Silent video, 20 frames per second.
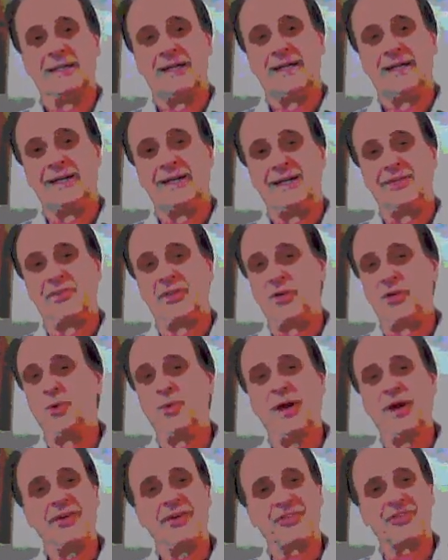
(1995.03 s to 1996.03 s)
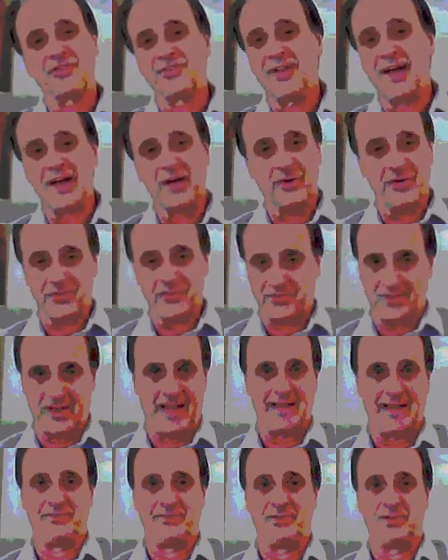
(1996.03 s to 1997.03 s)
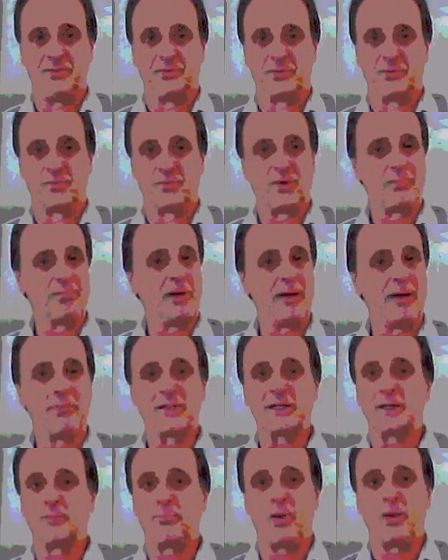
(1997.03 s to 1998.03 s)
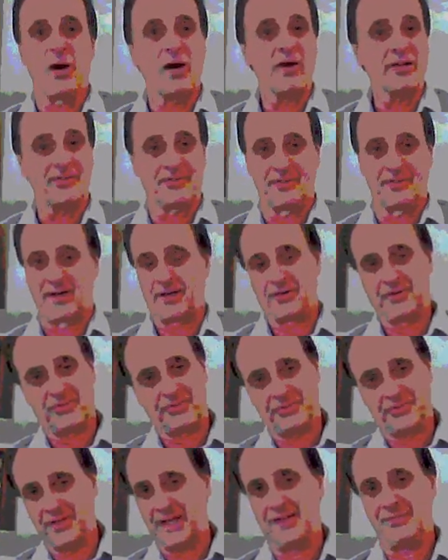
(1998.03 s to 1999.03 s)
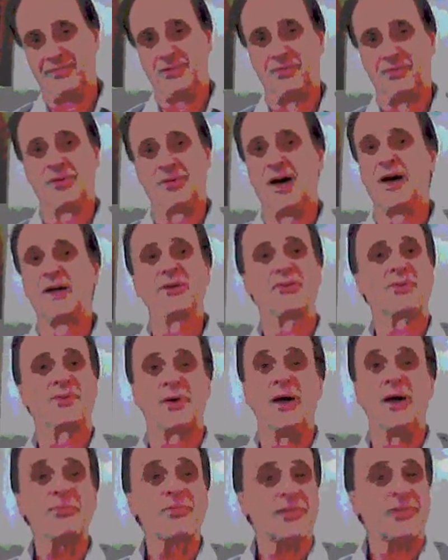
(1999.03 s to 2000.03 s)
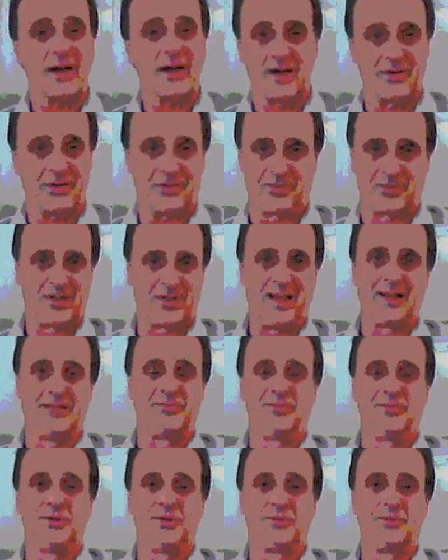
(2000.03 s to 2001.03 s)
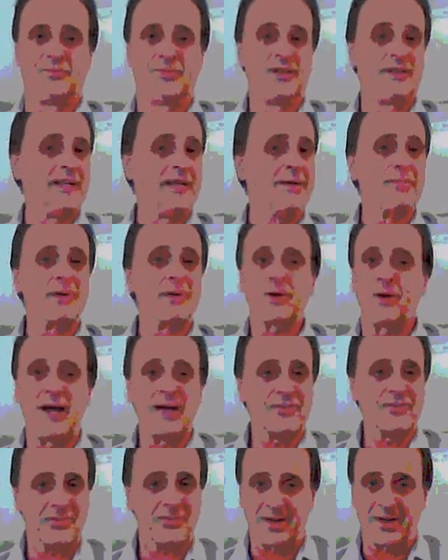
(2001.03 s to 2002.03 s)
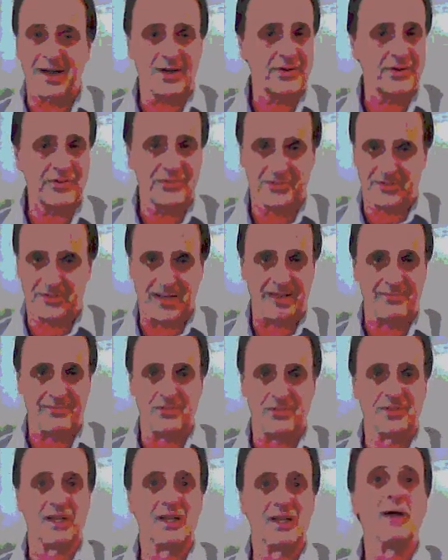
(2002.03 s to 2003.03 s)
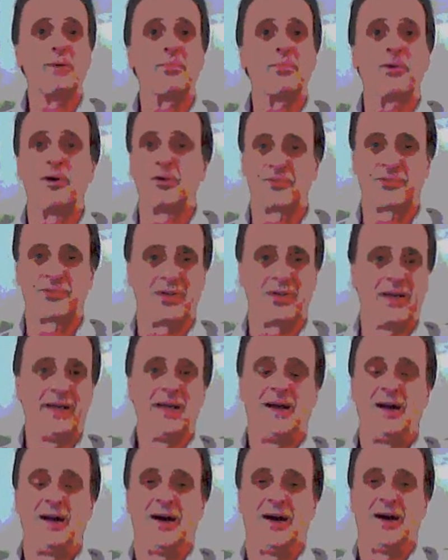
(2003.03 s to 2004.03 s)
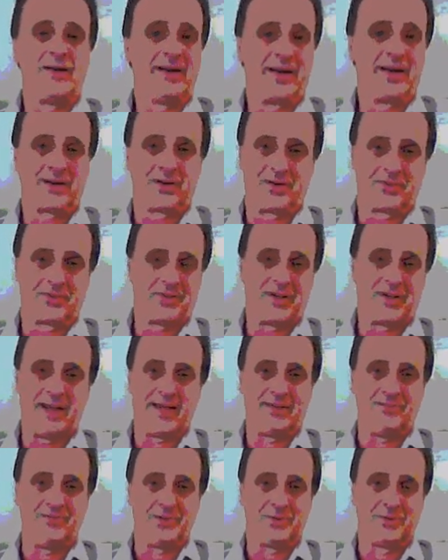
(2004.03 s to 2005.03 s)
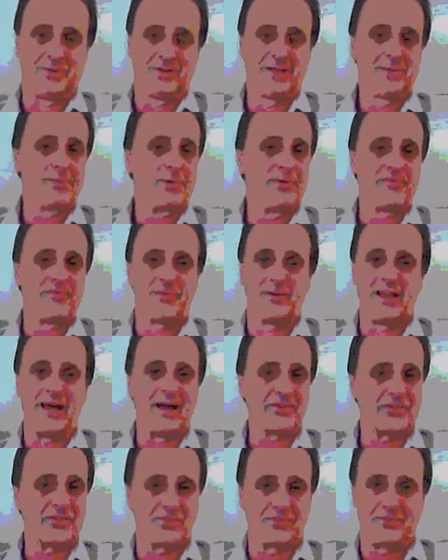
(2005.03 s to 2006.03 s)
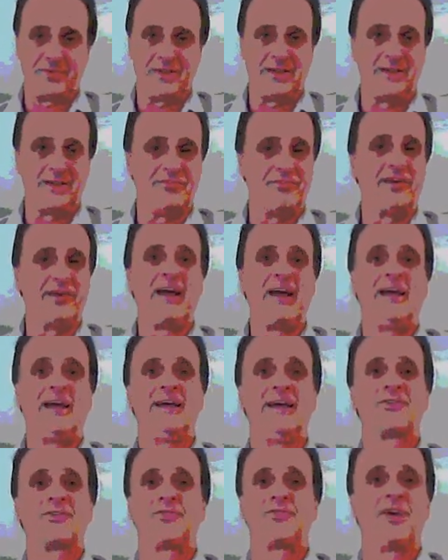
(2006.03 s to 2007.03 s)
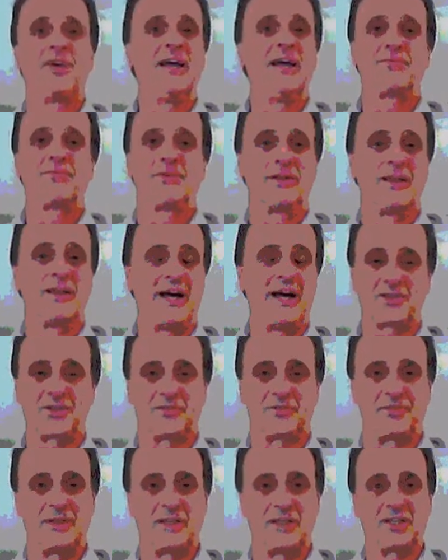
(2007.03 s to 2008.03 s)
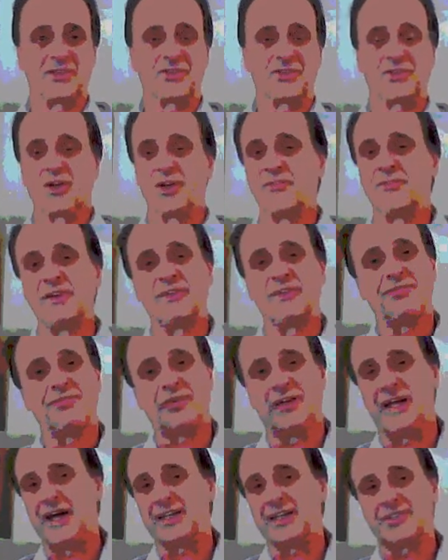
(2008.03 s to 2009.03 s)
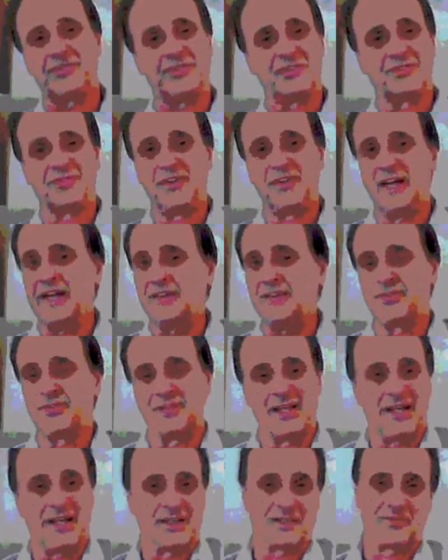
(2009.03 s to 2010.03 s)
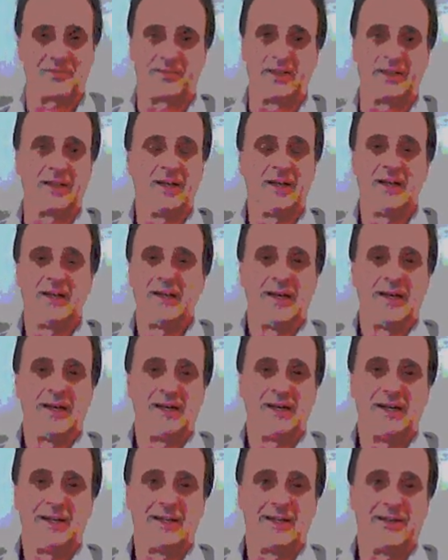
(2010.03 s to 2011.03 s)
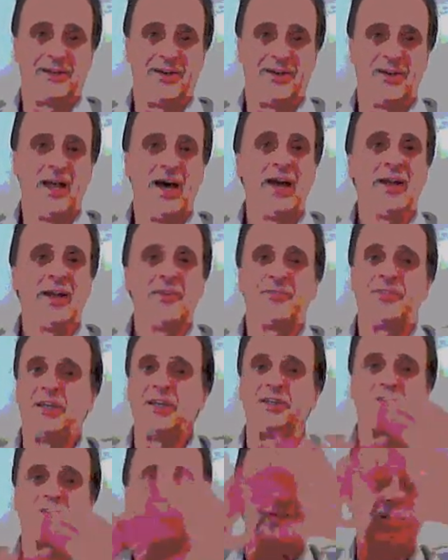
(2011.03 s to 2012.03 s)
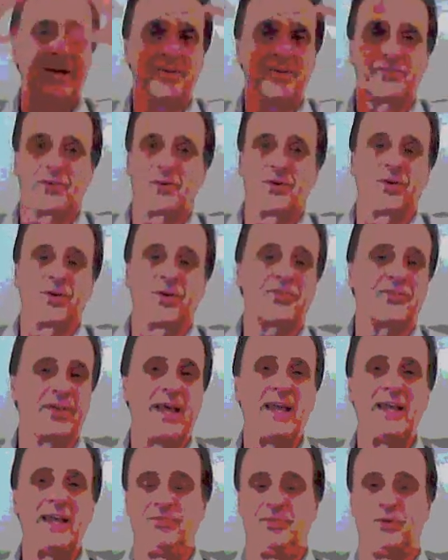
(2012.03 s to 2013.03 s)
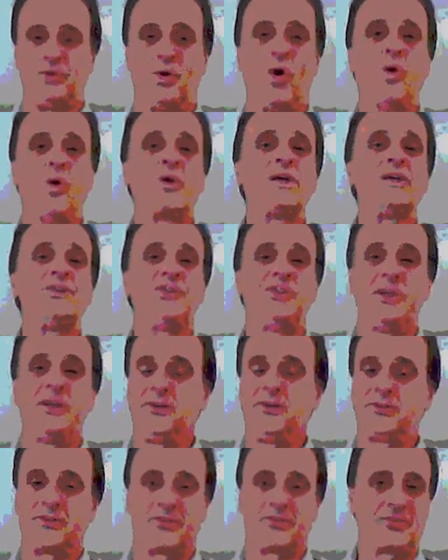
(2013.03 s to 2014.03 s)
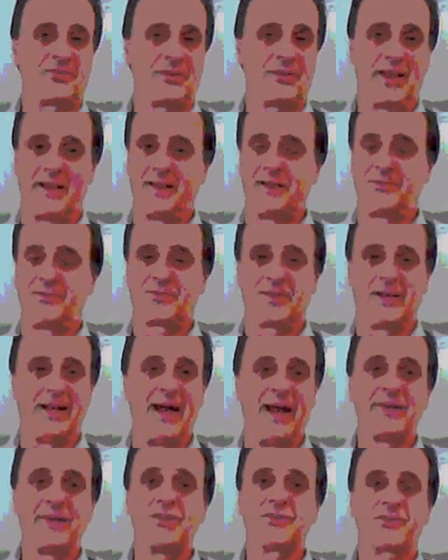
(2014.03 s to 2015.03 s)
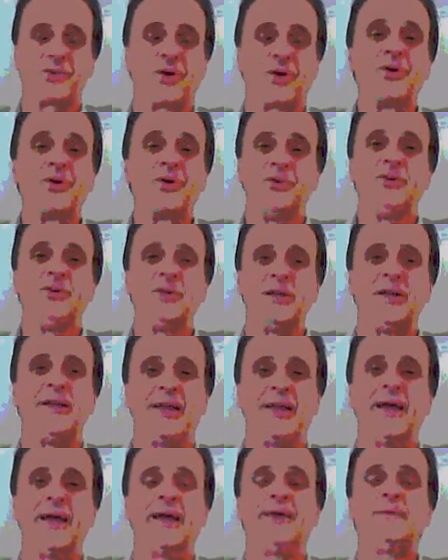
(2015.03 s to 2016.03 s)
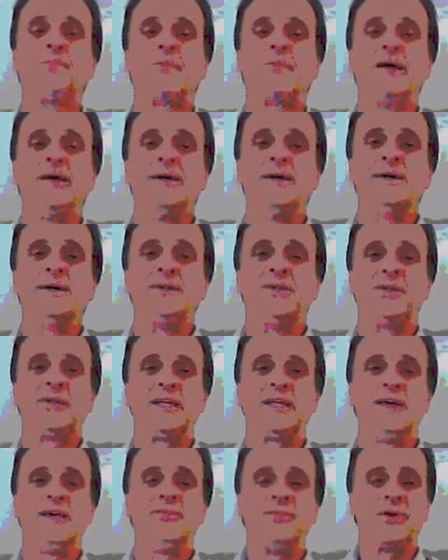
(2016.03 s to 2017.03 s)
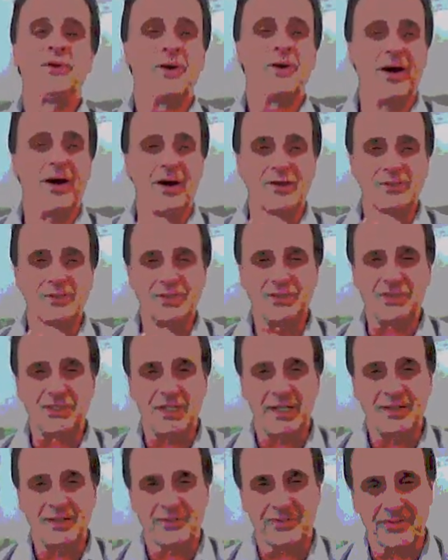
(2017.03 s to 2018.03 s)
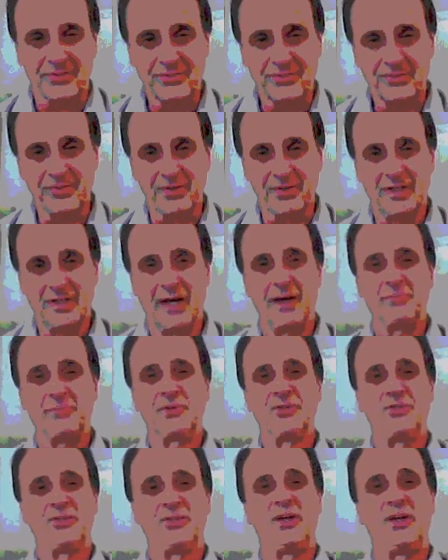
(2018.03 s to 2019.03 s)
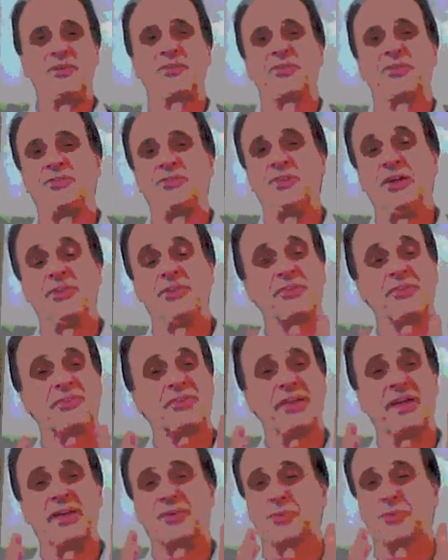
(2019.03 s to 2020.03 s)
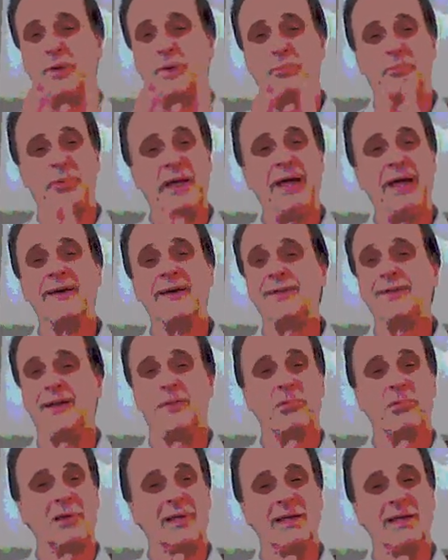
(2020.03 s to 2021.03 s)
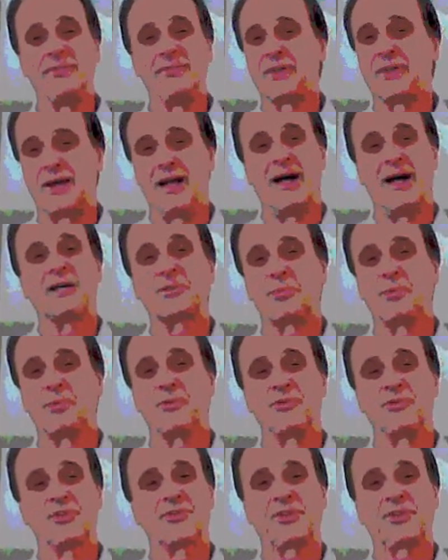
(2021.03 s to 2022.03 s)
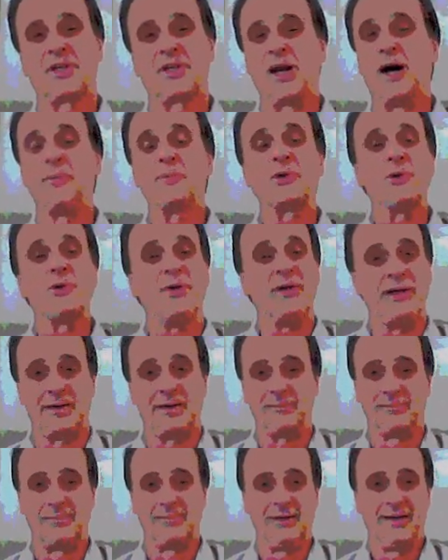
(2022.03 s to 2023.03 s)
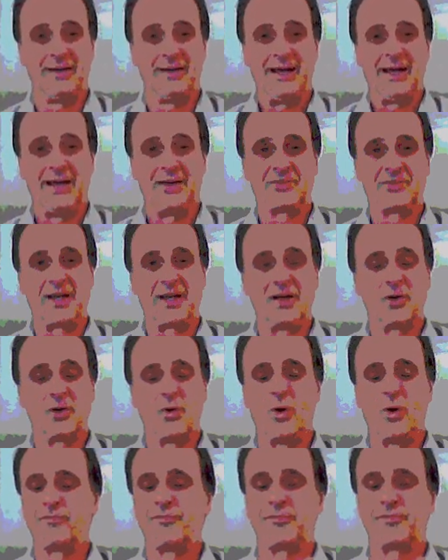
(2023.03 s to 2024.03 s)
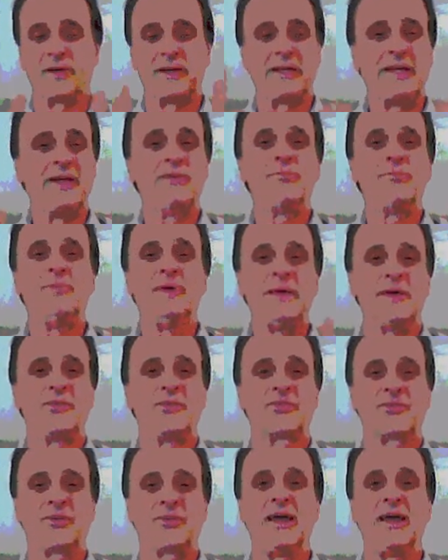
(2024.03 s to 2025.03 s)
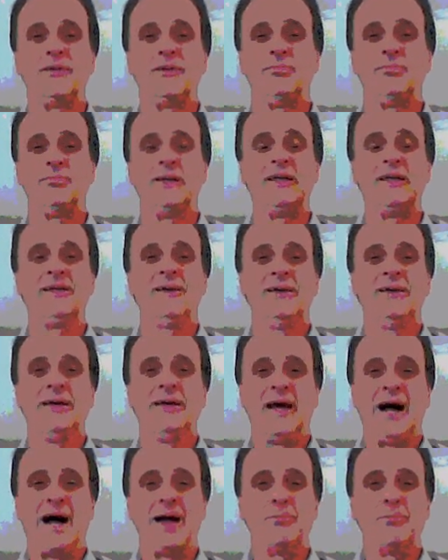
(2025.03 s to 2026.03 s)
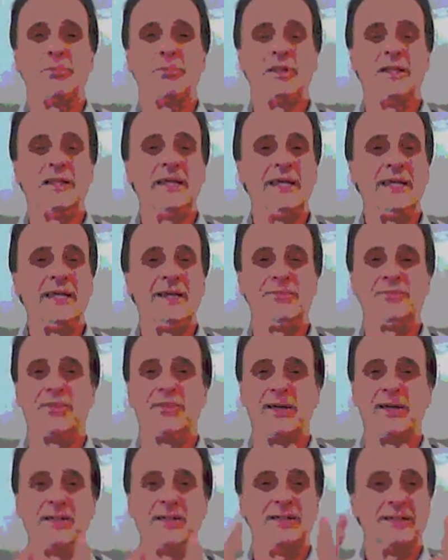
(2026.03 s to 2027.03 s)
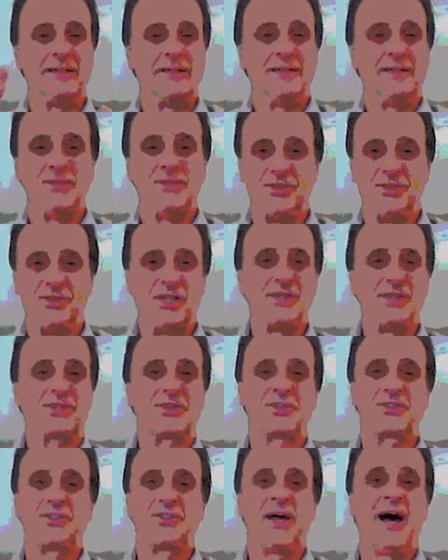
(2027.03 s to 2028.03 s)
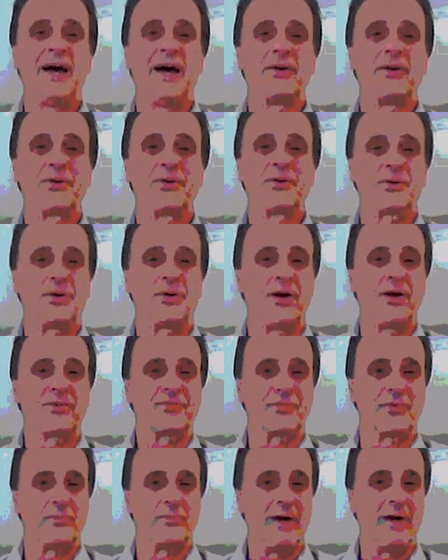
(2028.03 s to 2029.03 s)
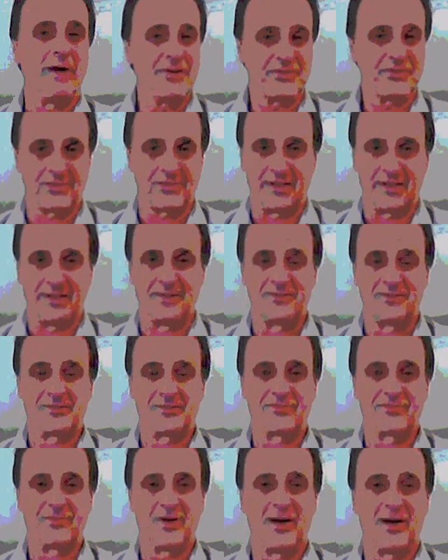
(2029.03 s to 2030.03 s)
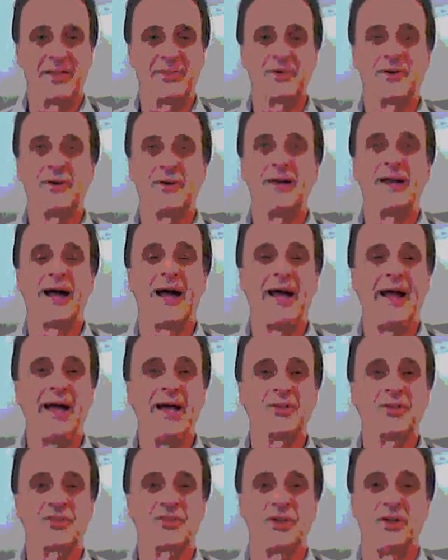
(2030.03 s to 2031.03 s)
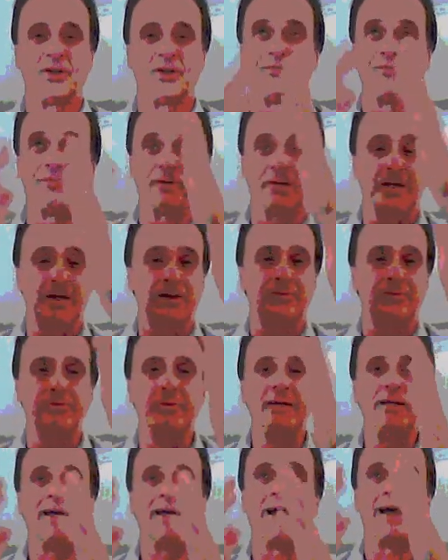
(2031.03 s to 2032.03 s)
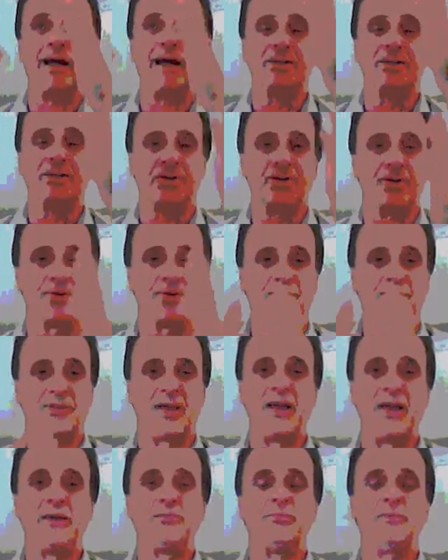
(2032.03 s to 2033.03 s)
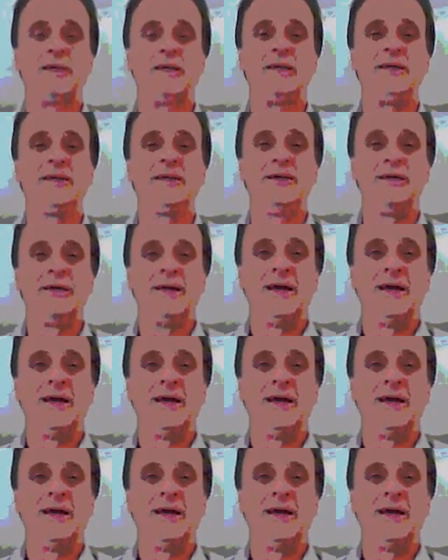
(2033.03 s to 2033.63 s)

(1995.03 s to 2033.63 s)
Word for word: The U.S. is not going to save you. The Republican Party is not going to save you. Donald Trump's not going to save you. The Democrats are not going to save you. The liberals are not going to save you. Liberal philosophy is vain philosophy. Conservative philosophy is vain philosophy. None of these things are going to save you. Only Jesus saves. And I just urge you today to give your heart to Jesus, to come to Jesus. Jesus says, repent and believe the gospel. Just come to him and say, Lord, forgive me and save me. I believe that Jesus died on the cross for my sins, Father, and I ask you to forgive me. I ask you to save me.